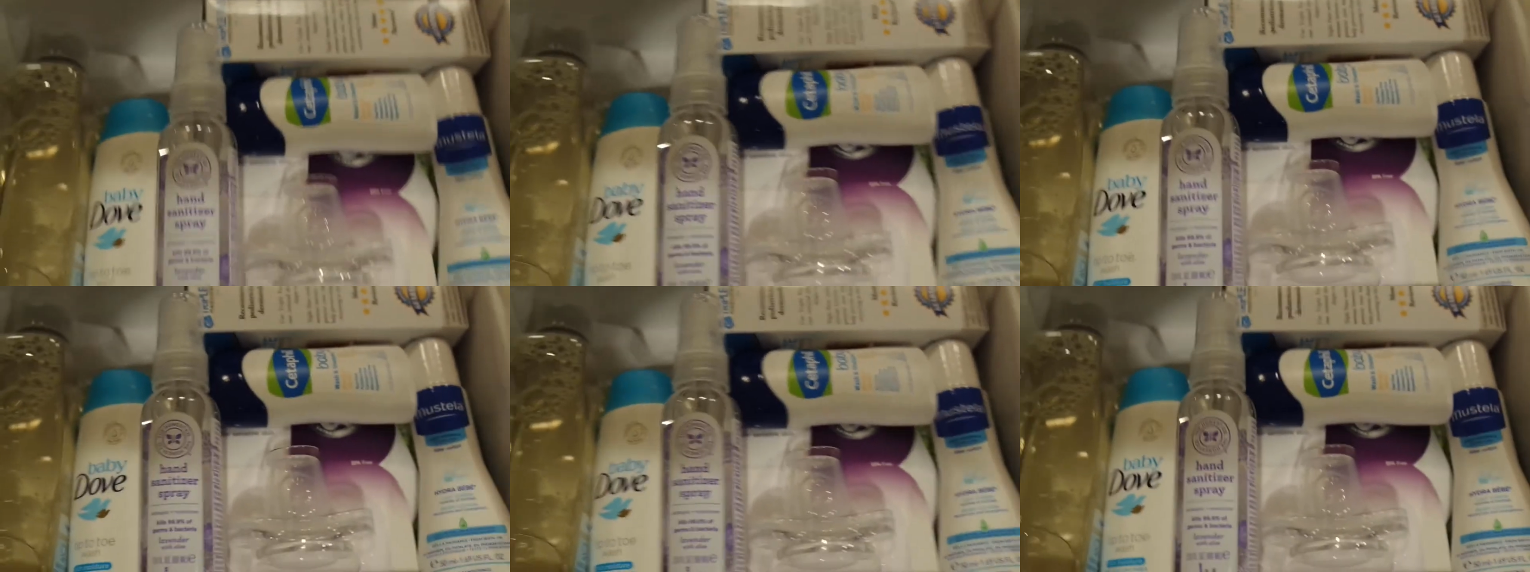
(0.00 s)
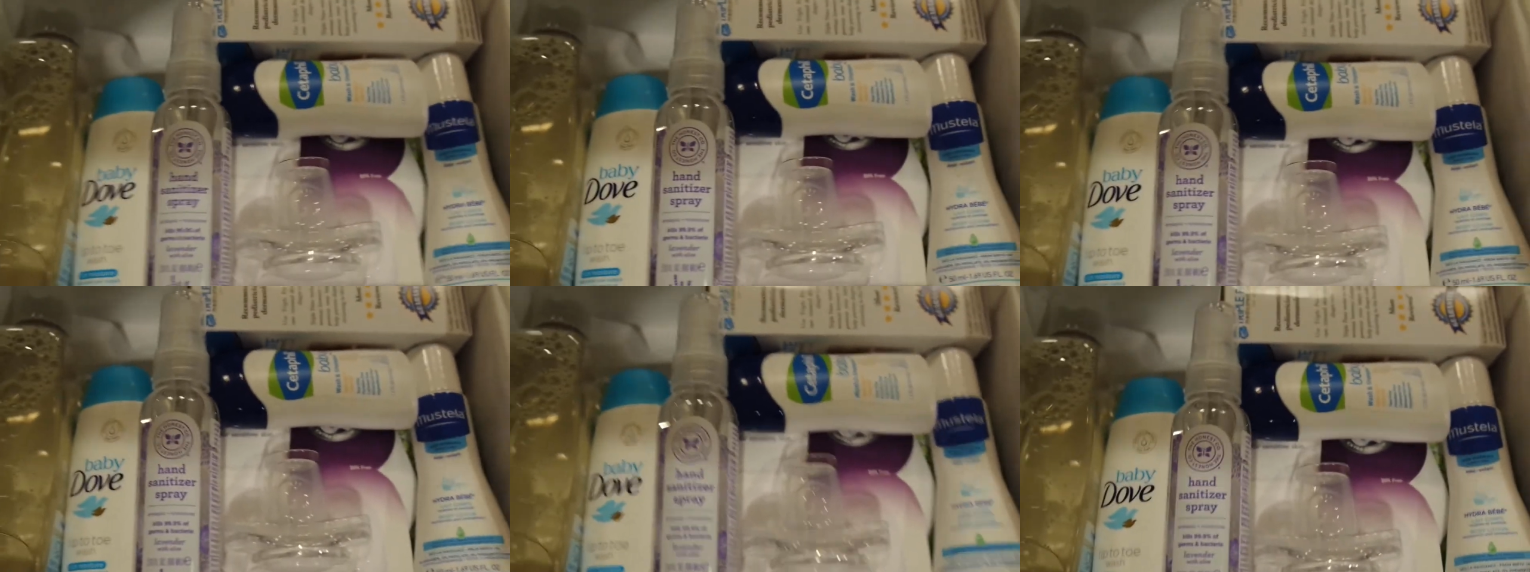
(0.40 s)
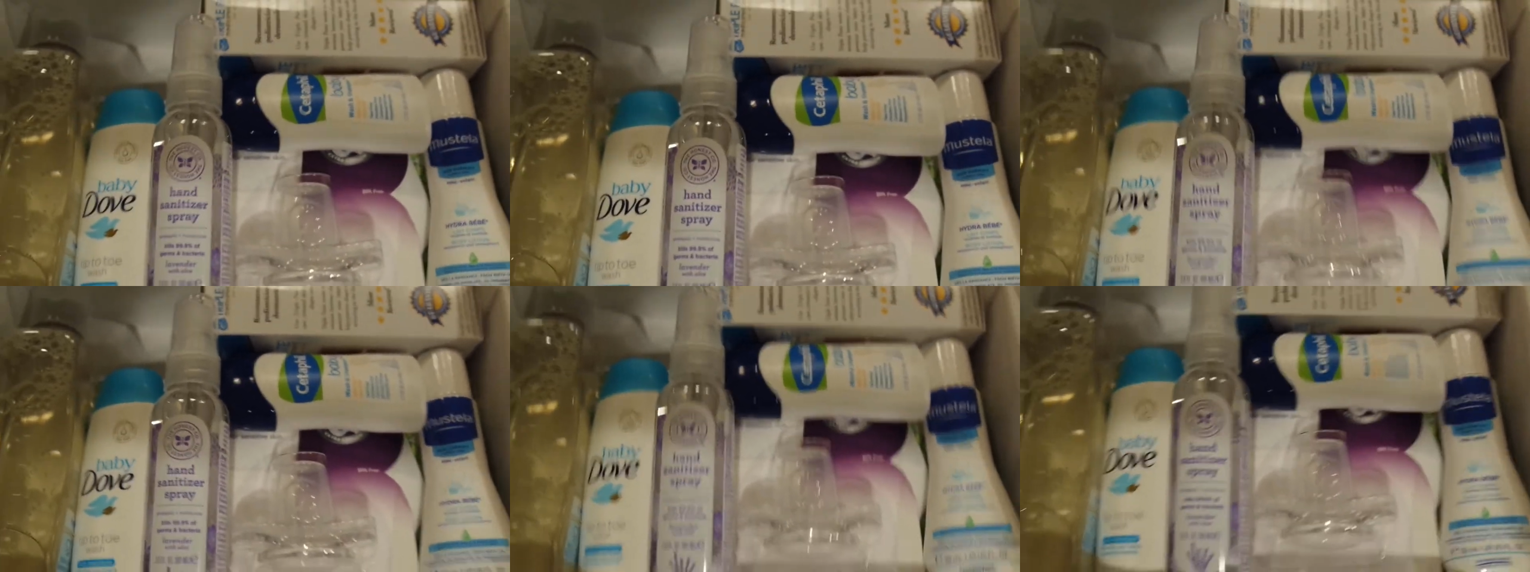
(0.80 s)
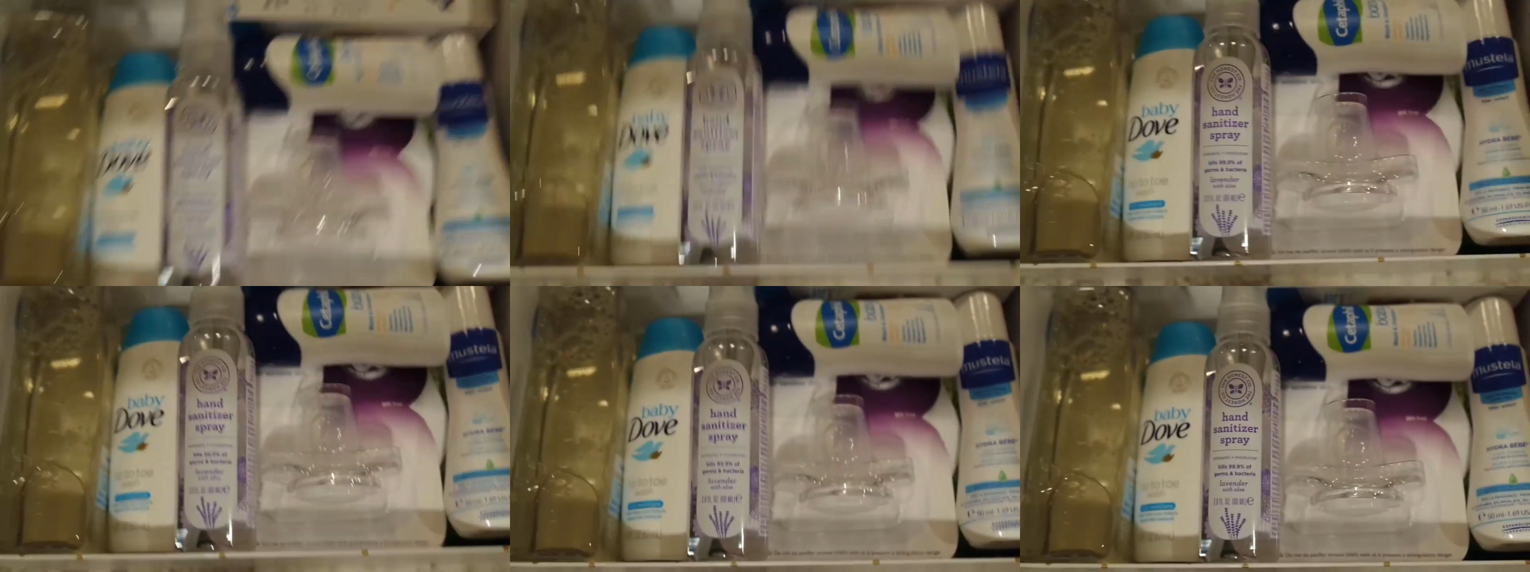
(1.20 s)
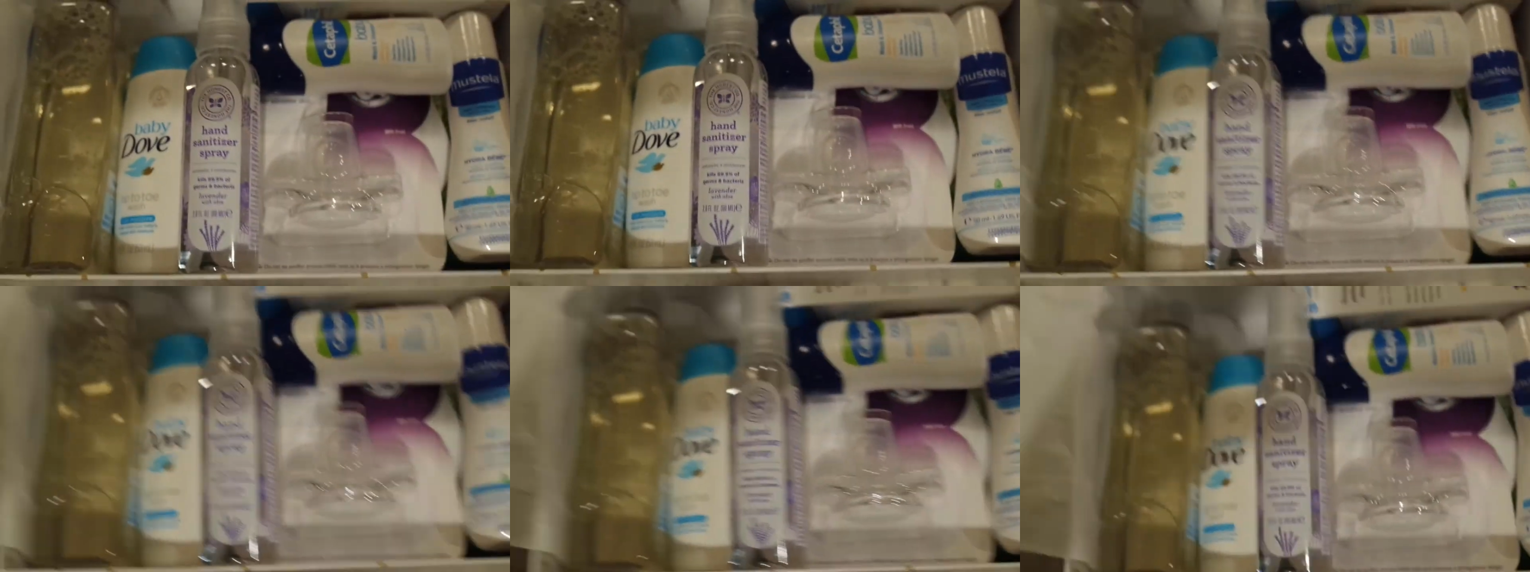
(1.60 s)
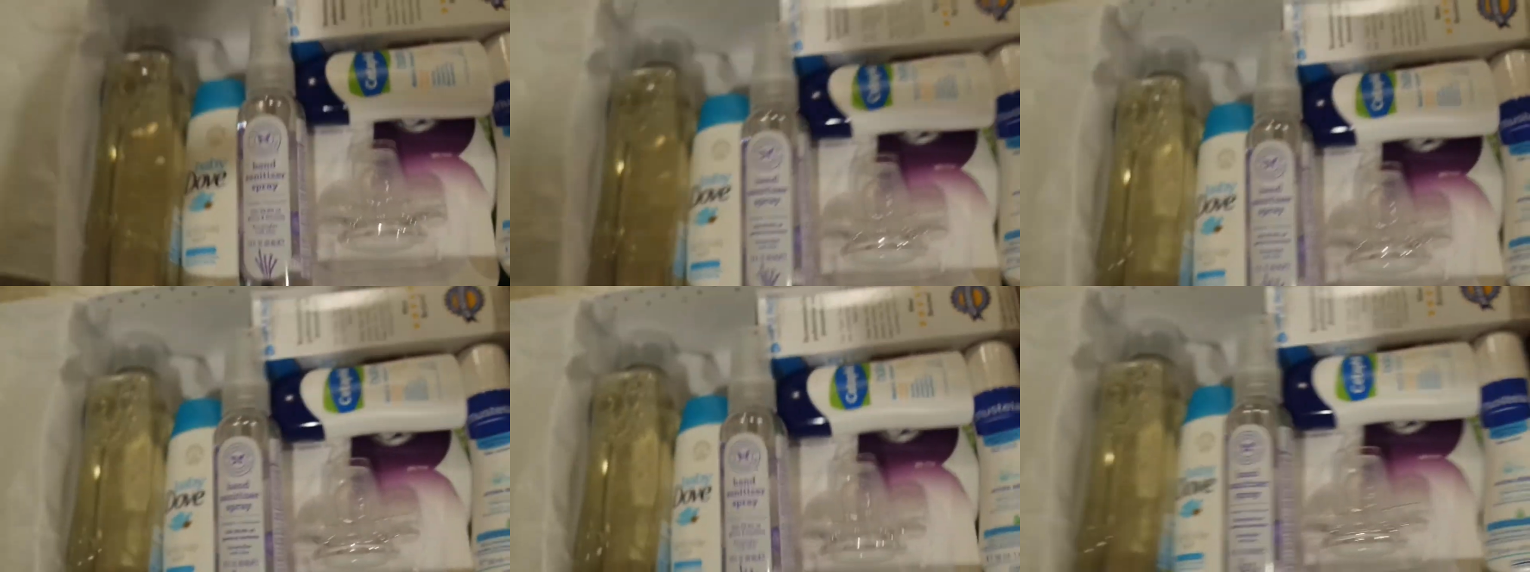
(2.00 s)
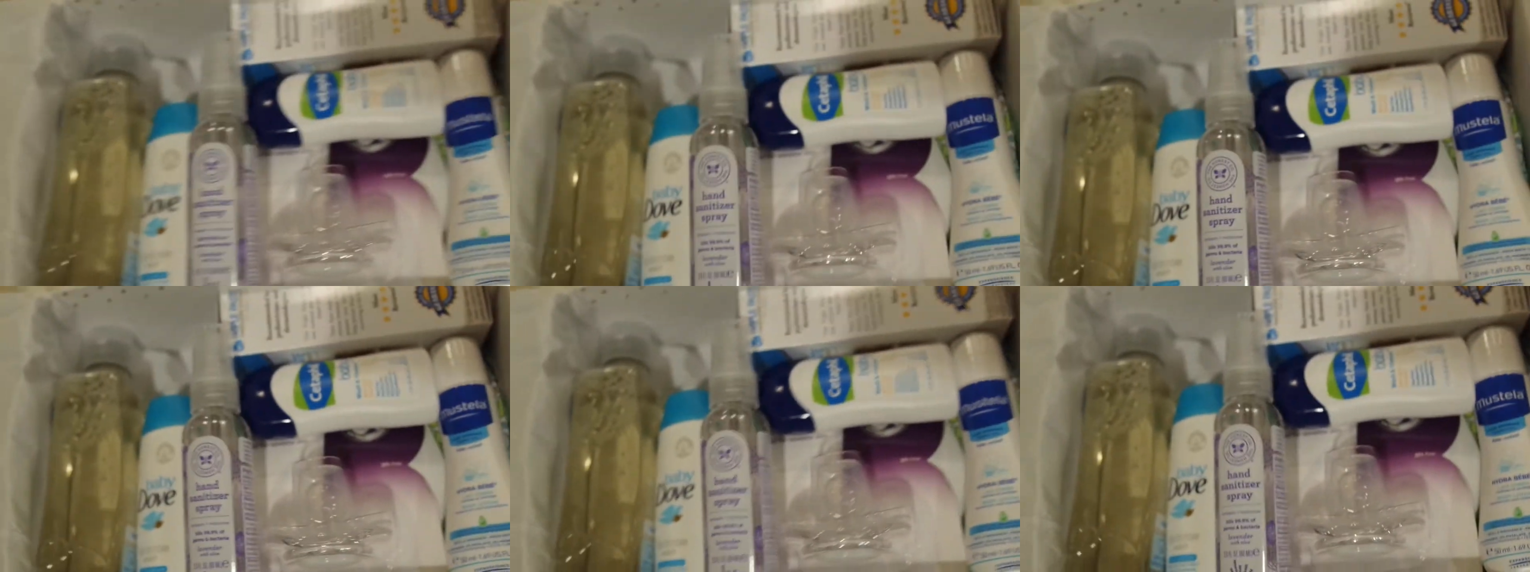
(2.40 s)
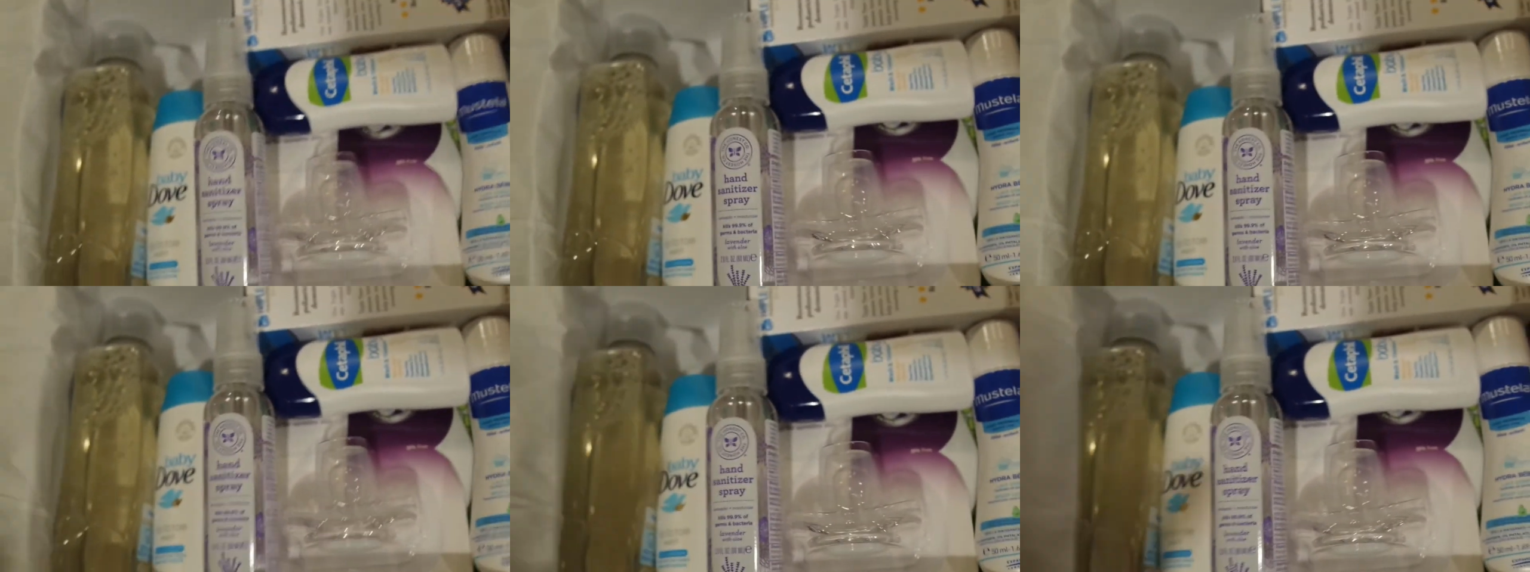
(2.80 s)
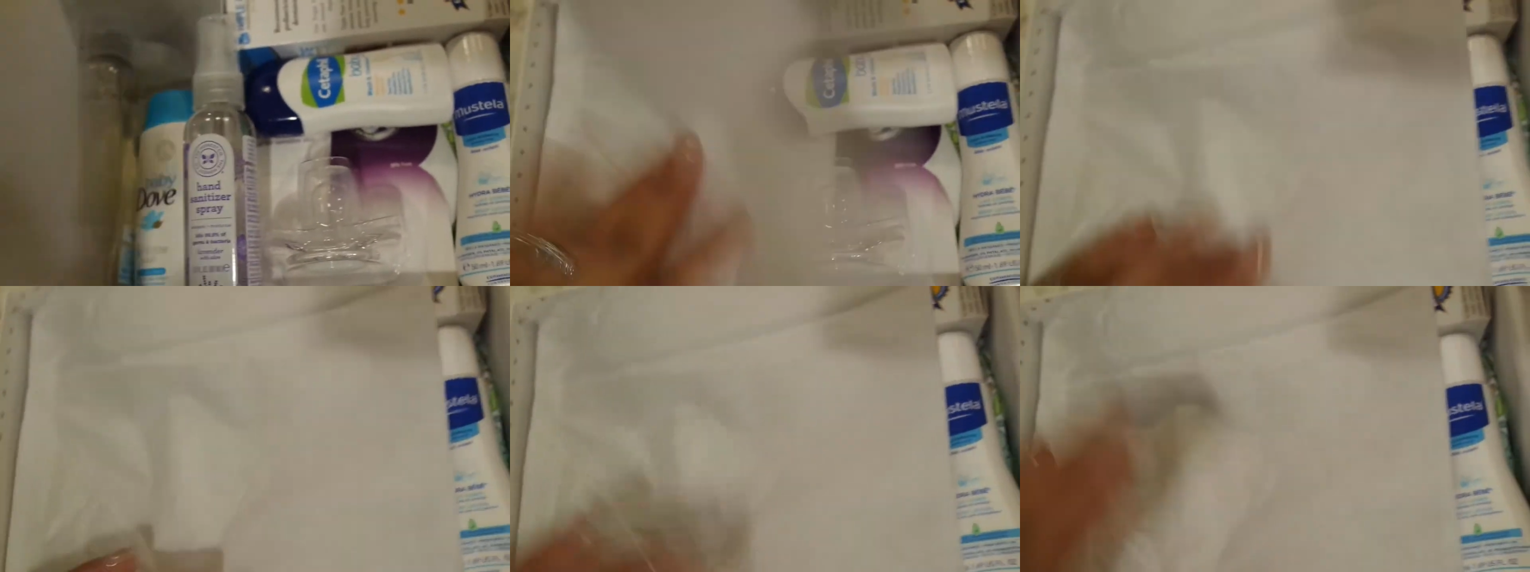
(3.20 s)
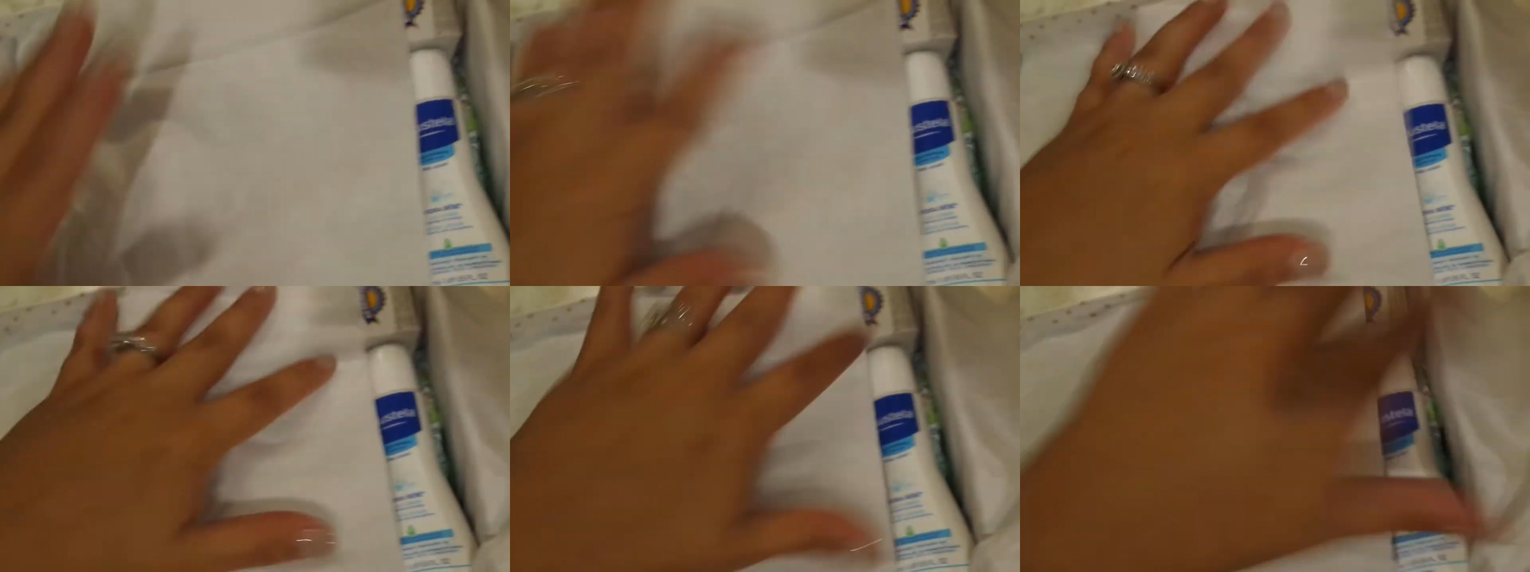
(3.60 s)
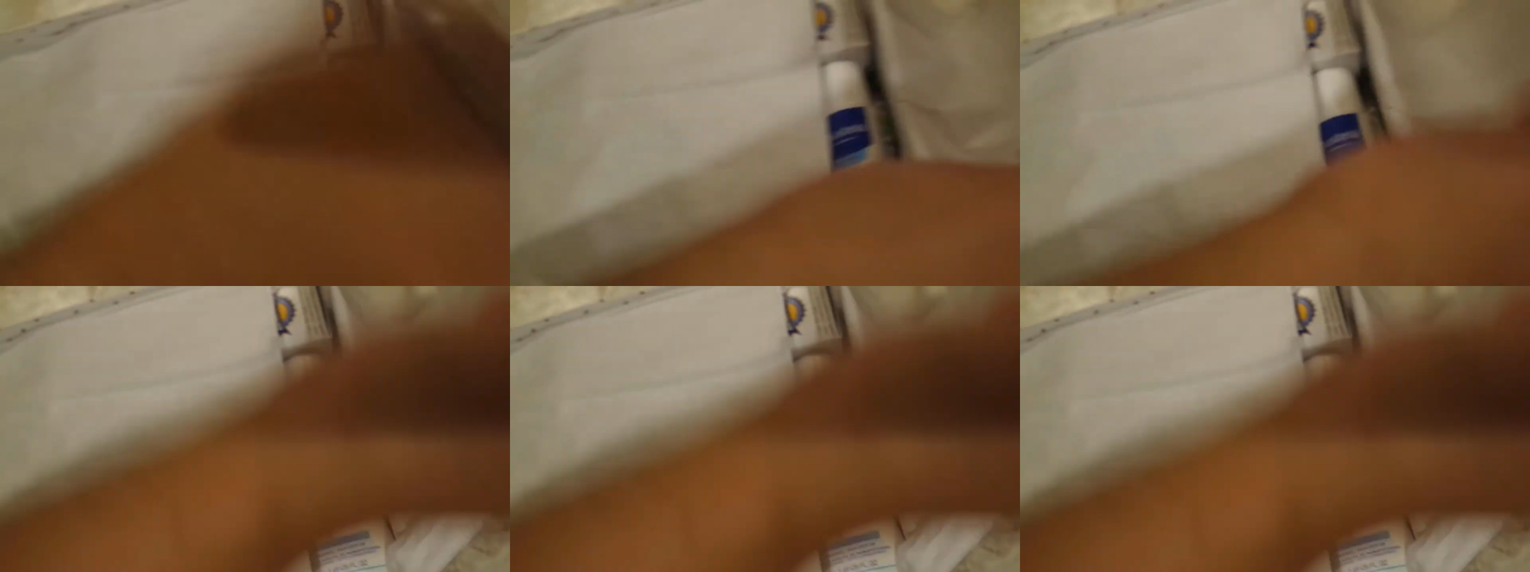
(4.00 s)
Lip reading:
Nobody's mouth can be seen.